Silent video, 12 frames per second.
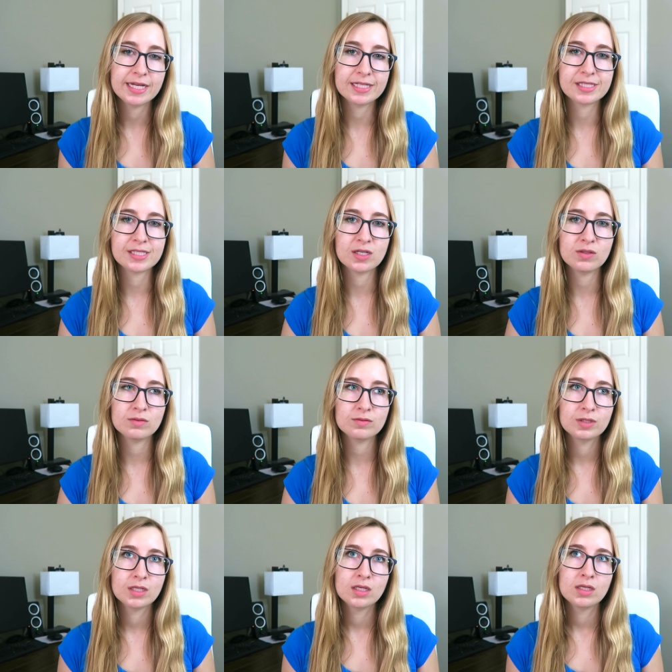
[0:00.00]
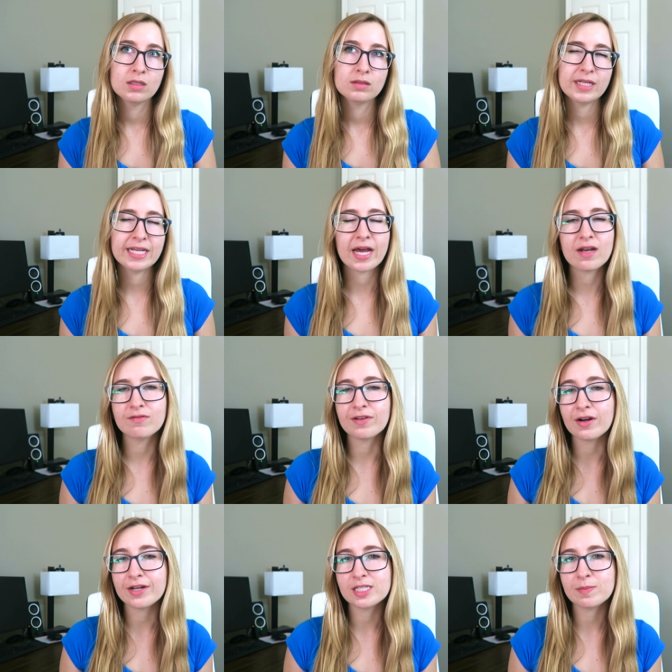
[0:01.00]
And so it kind of
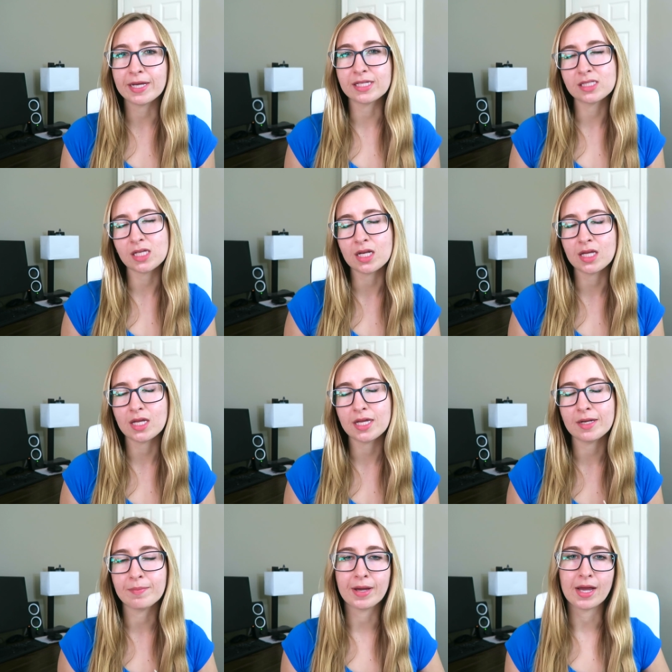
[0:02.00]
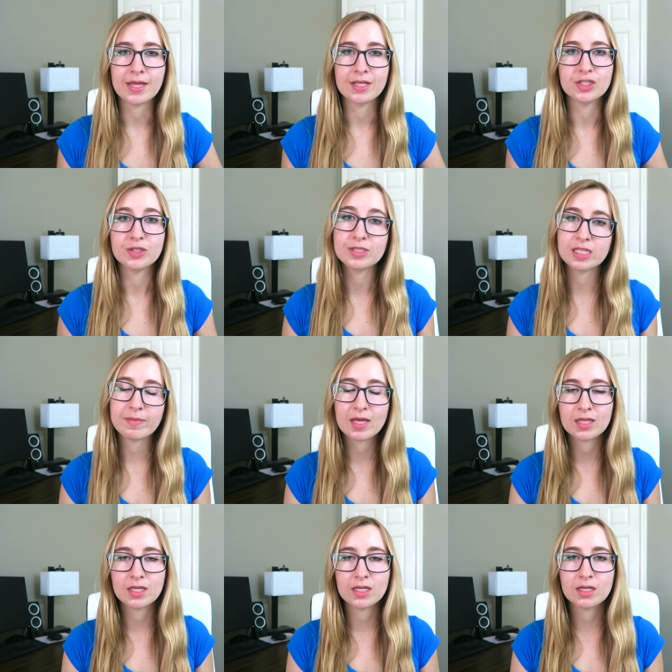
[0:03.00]
varies by study and by the juicing
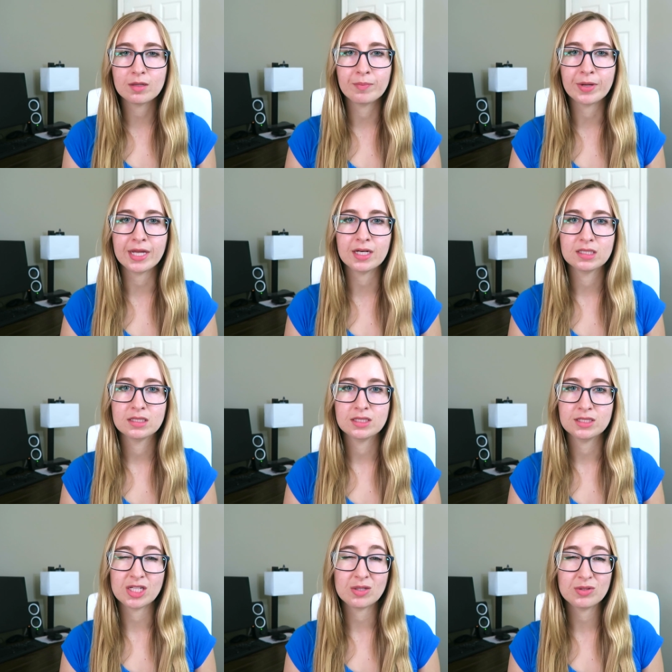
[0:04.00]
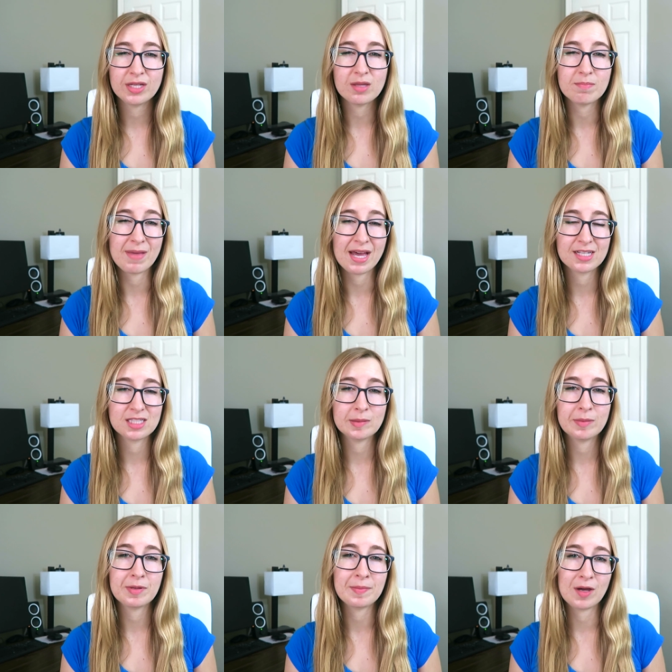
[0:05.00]
method, but generally the
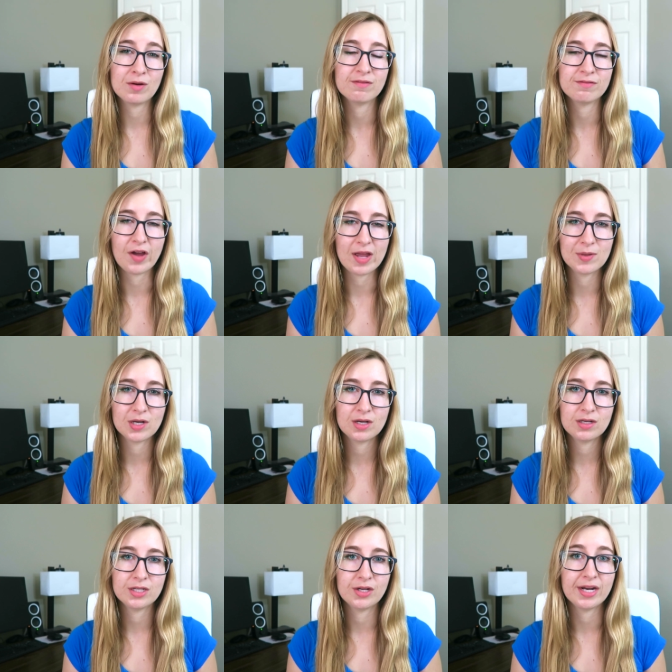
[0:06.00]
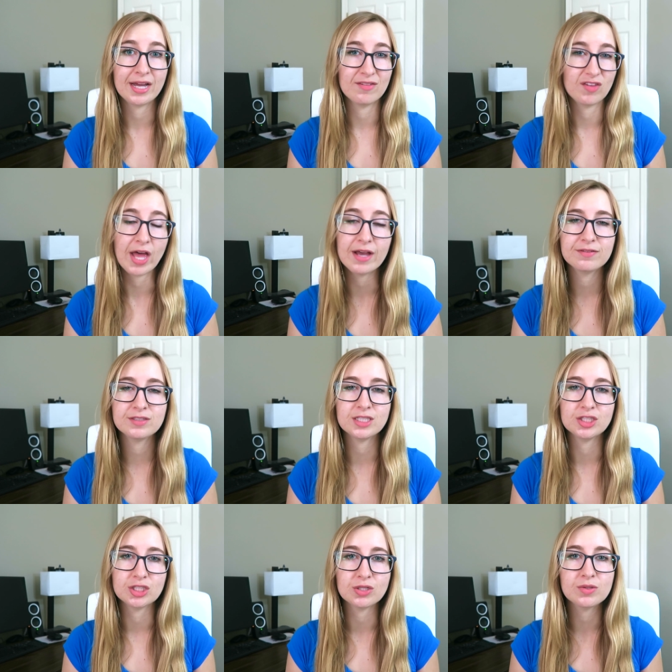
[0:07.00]
maximum amount of fiber you're gonna have left
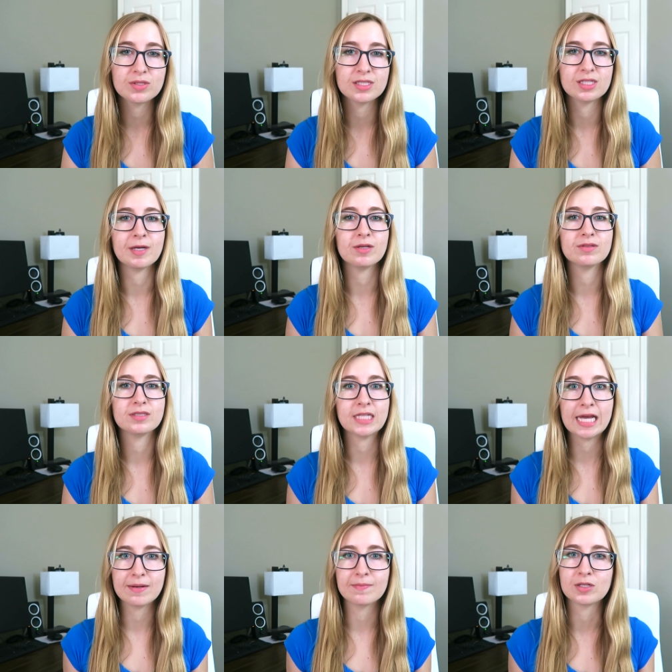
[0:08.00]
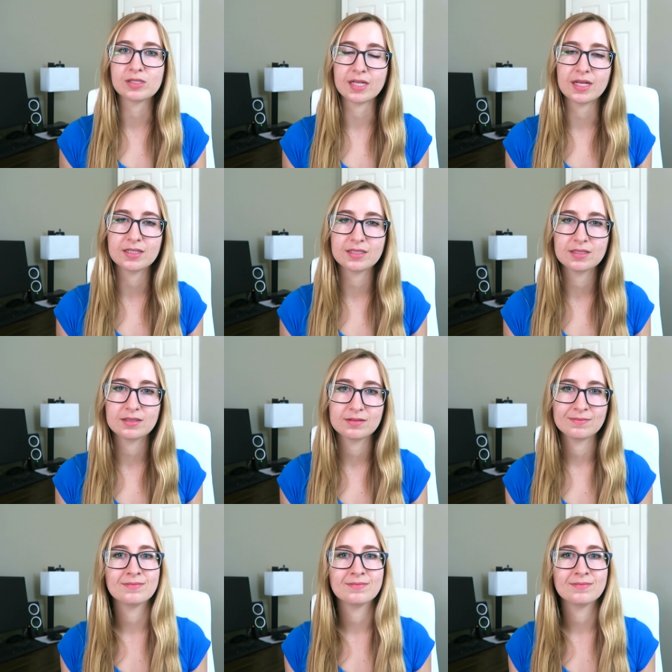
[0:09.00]
in juice is about ten percent.